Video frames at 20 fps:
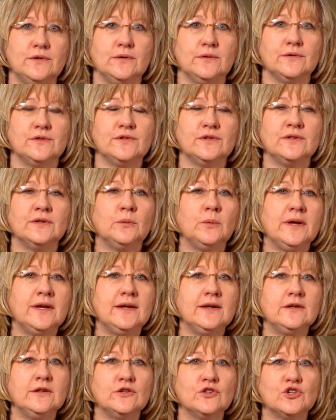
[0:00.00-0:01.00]
to so that we
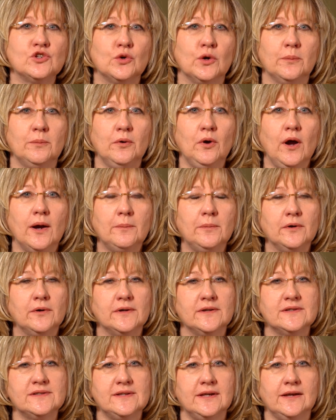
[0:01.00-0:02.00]
can ensure proper
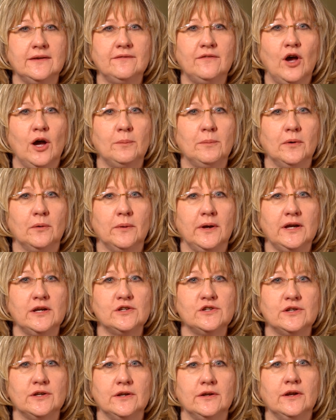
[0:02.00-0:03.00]
and safe
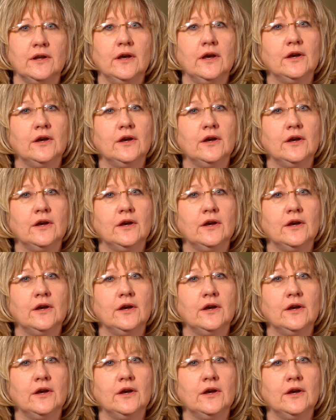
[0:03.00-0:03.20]
operation